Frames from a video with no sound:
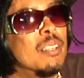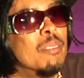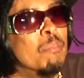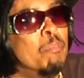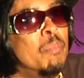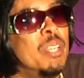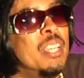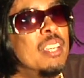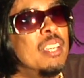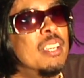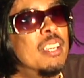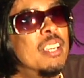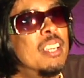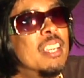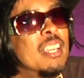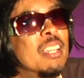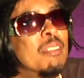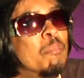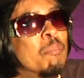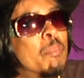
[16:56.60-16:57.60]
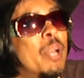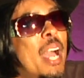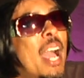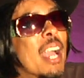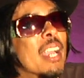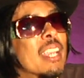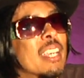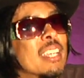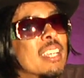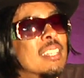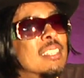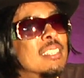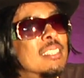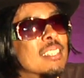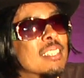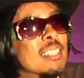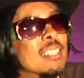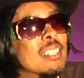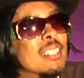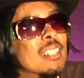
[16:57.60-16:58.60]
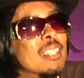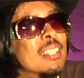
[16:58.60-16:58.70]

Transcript: me getting back into